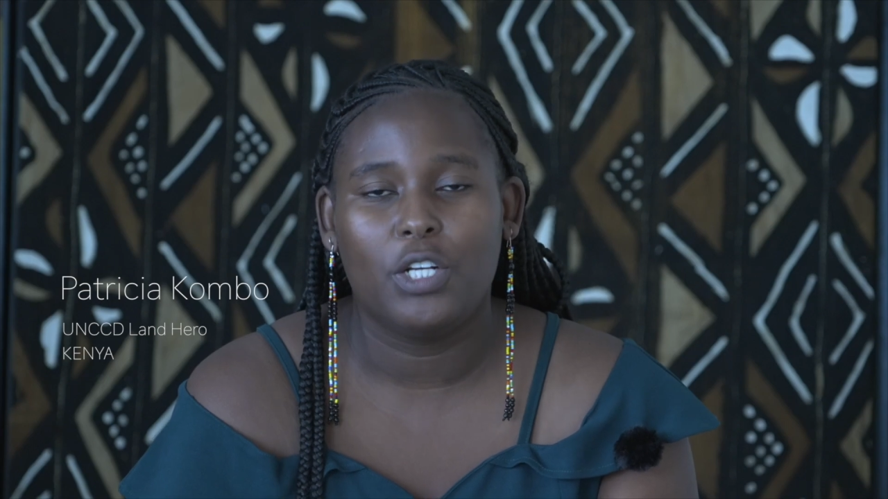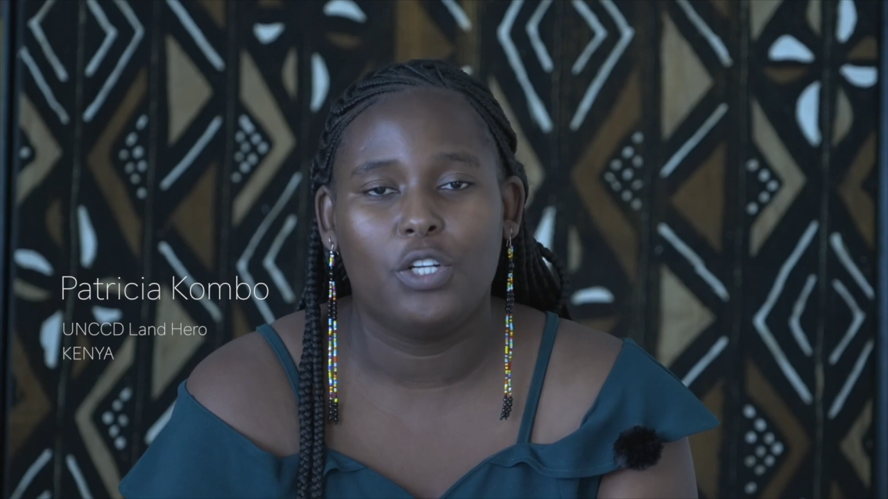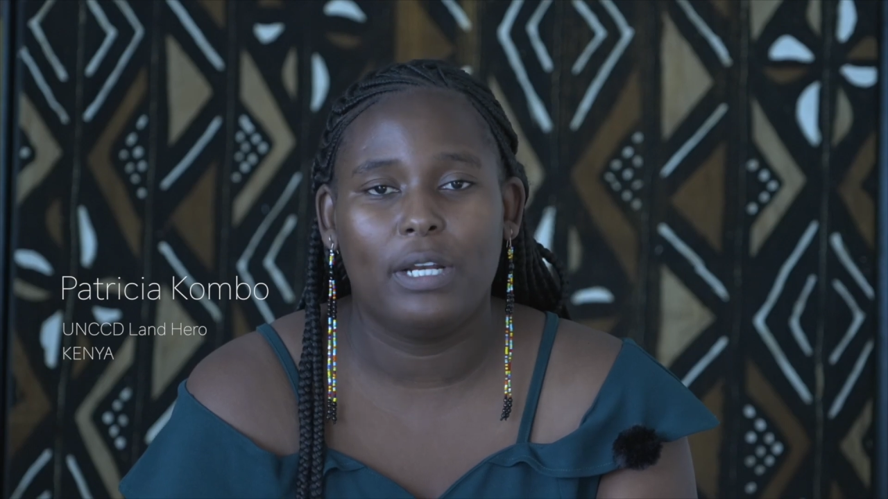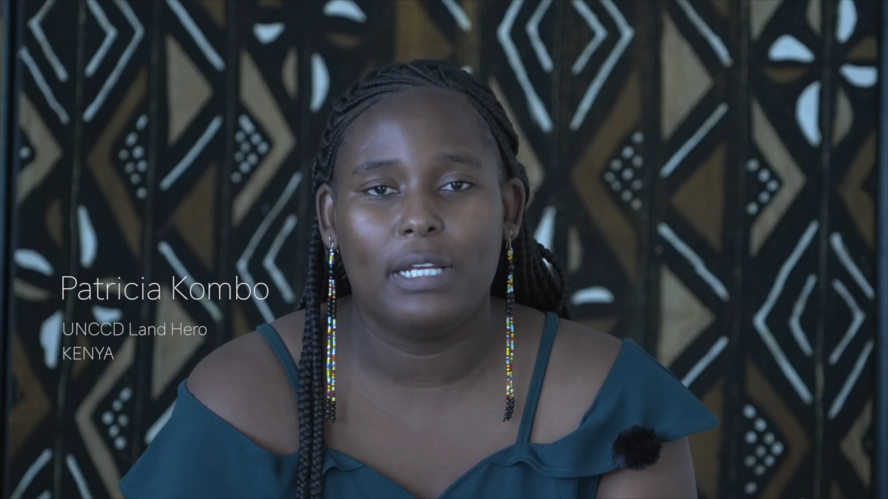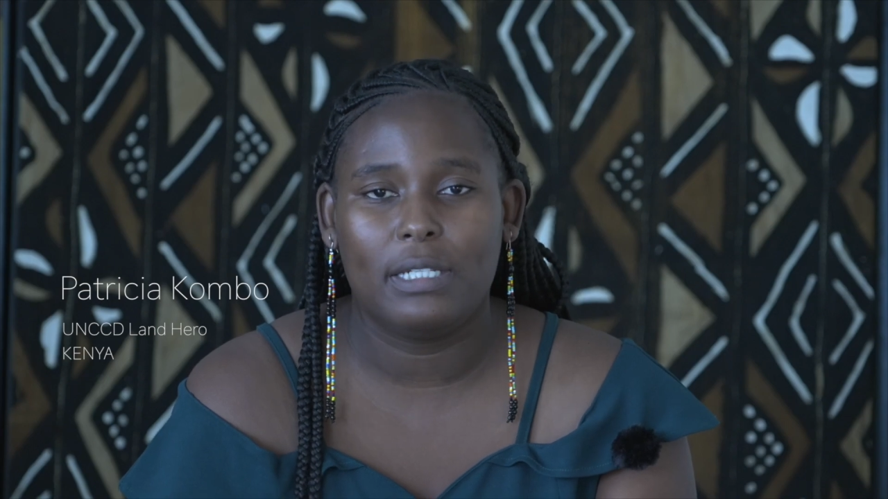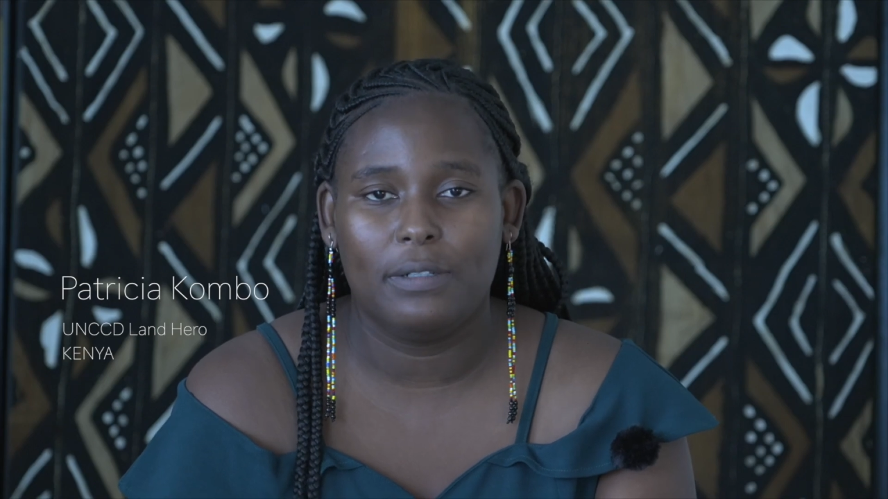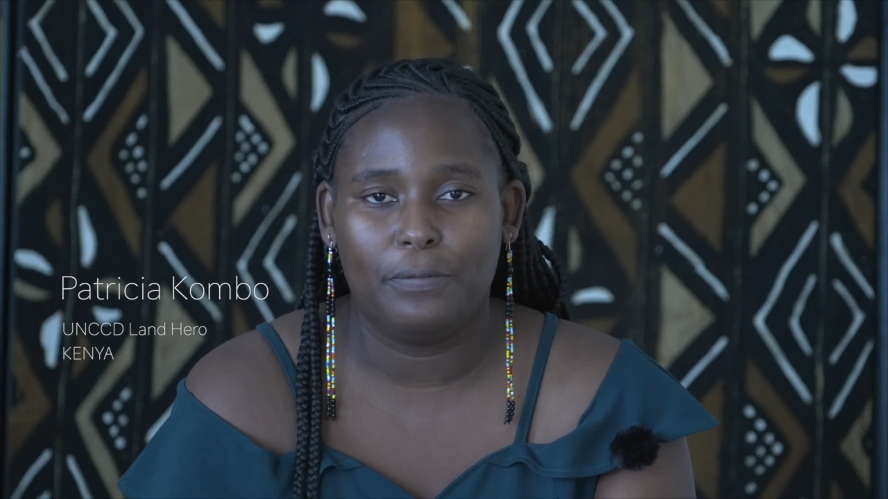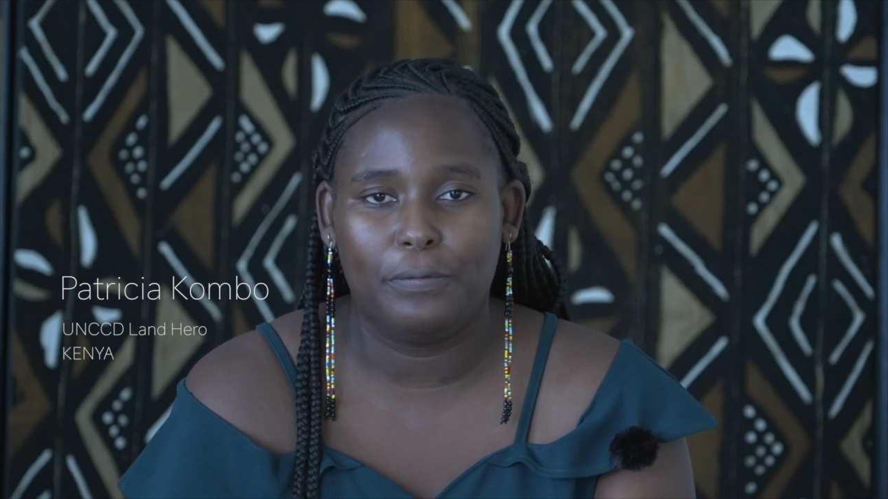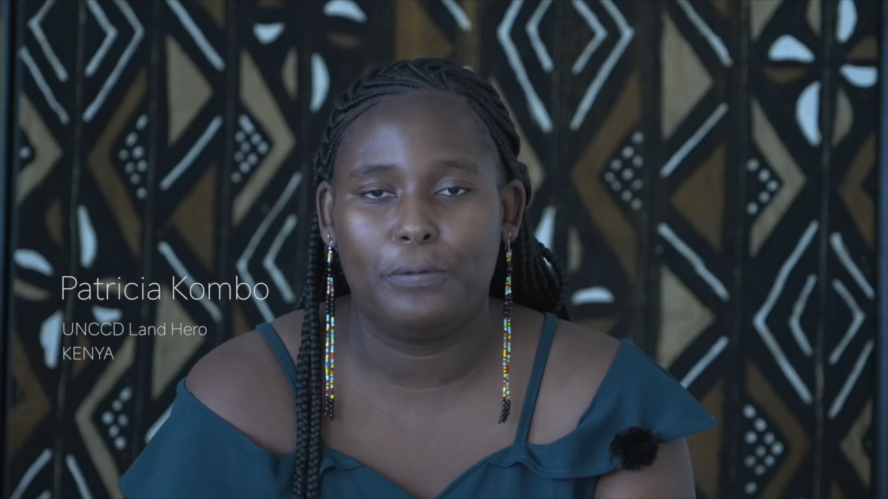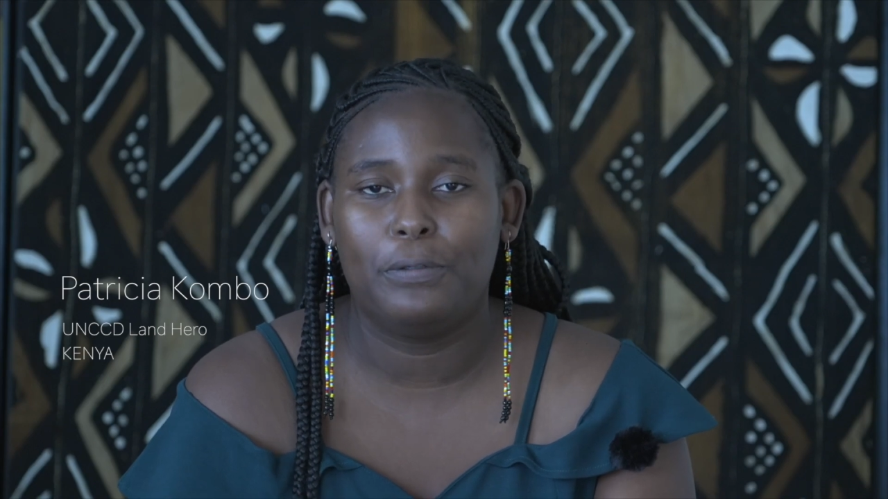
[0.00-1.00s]
donating
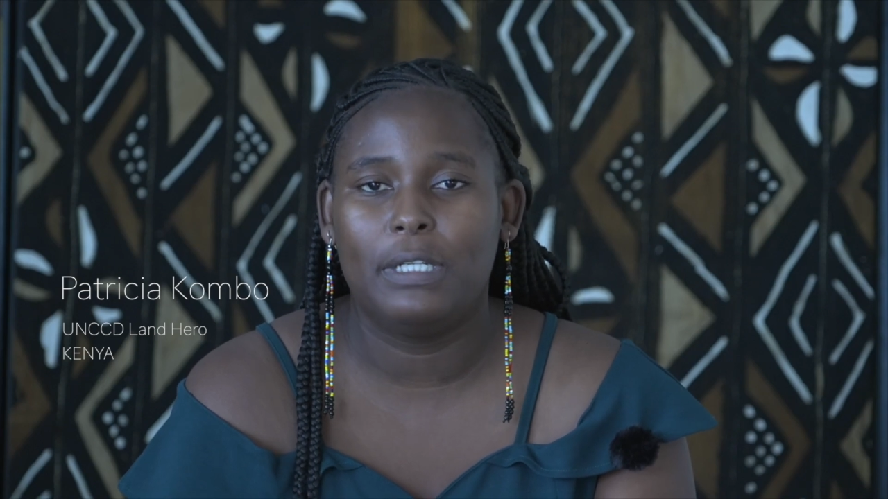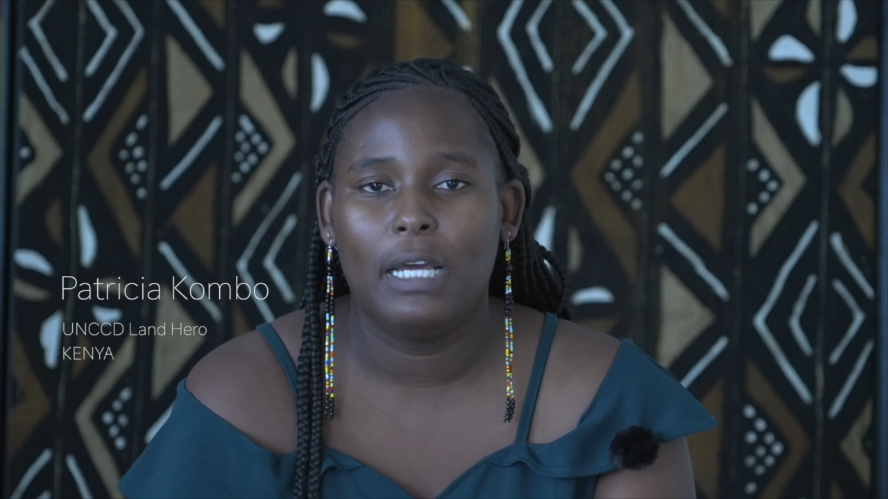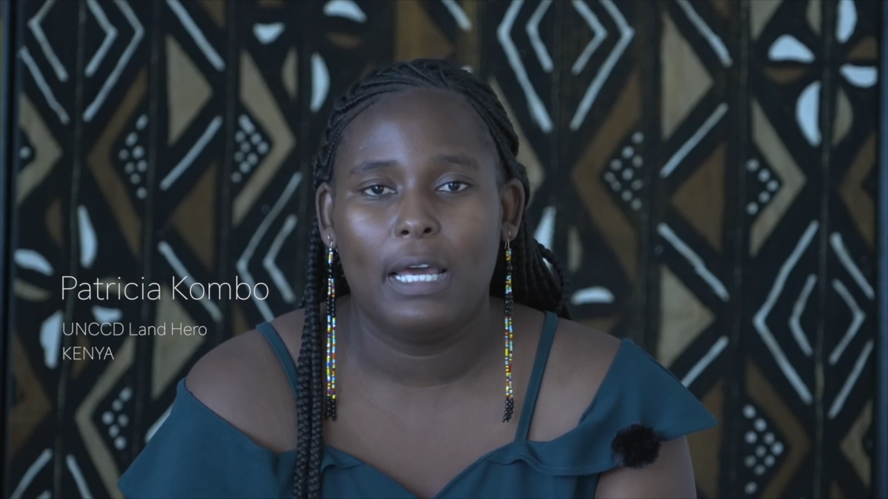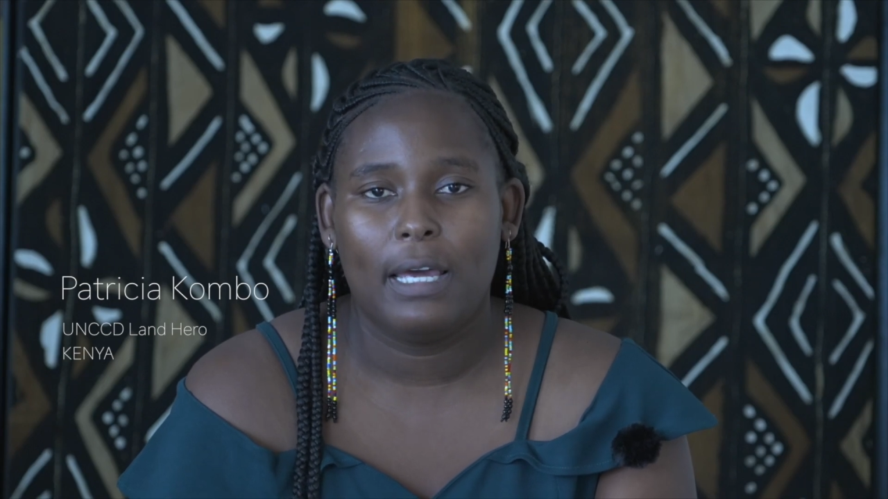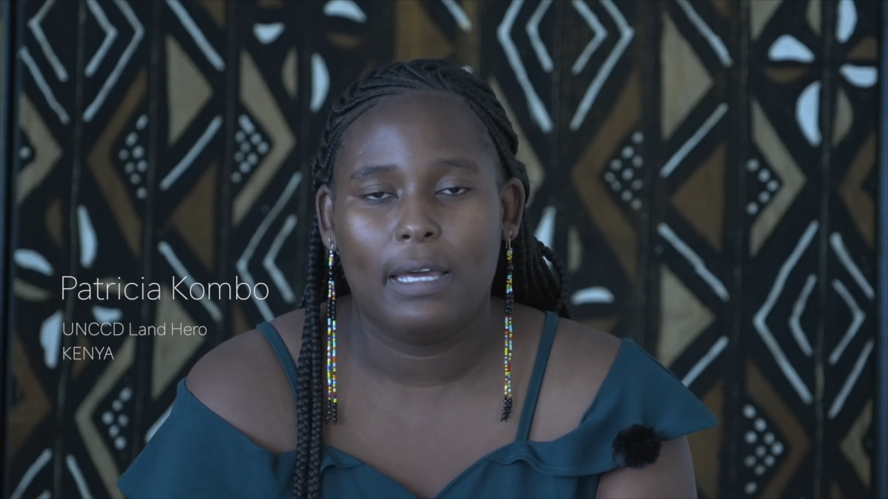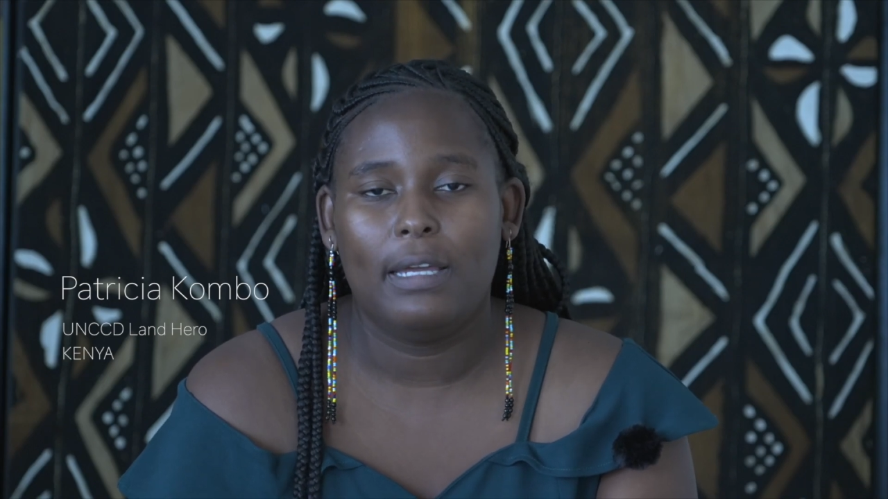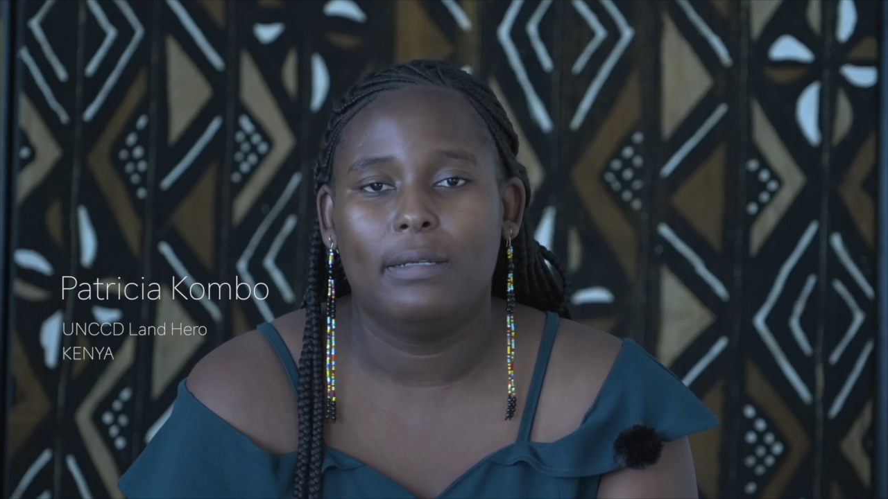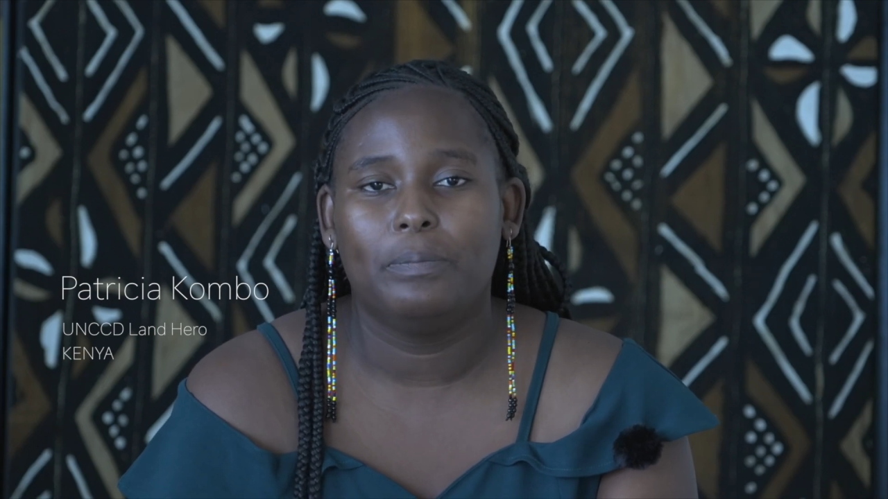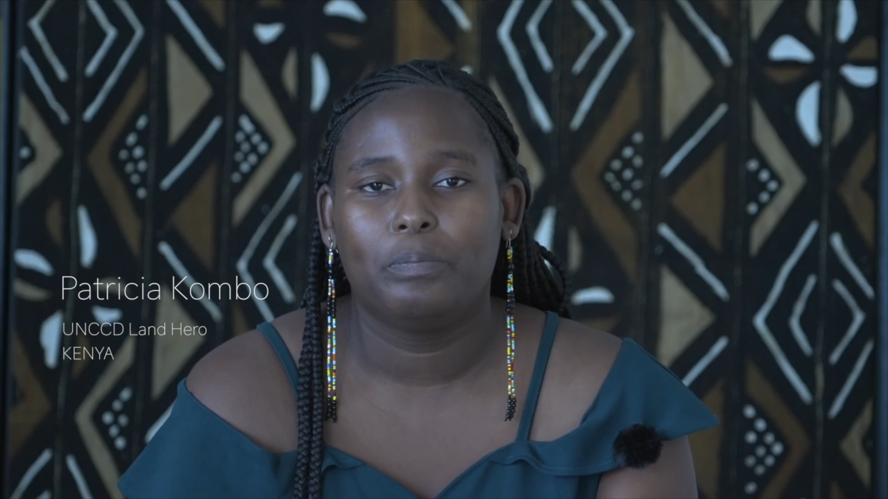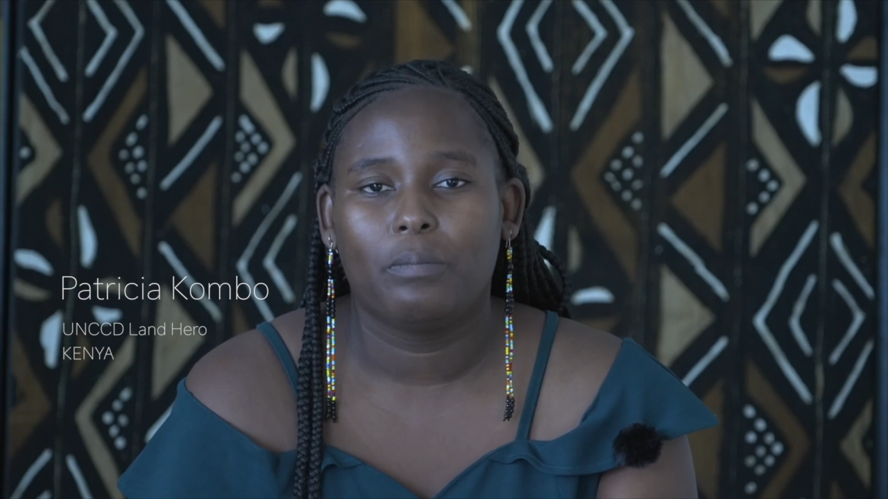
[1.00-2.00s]
food in